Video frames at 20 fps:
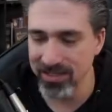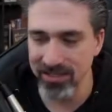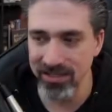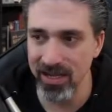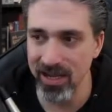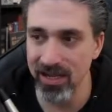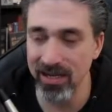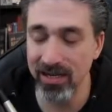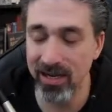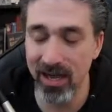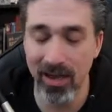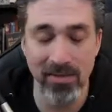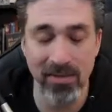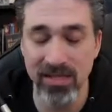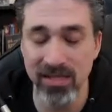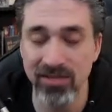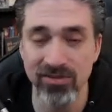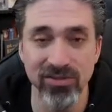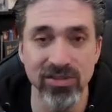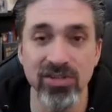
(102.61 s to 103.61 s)
And I
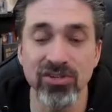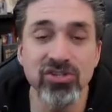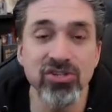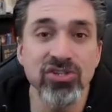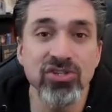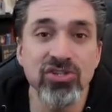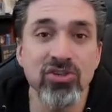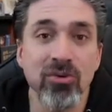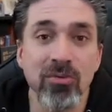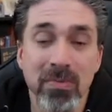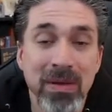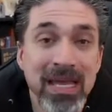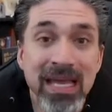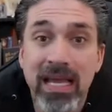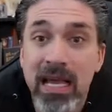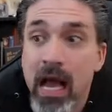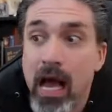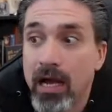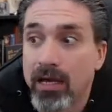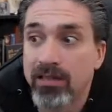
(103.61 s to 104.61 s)
mean, there's just so
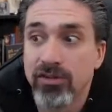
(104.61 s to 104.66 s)
Peacock.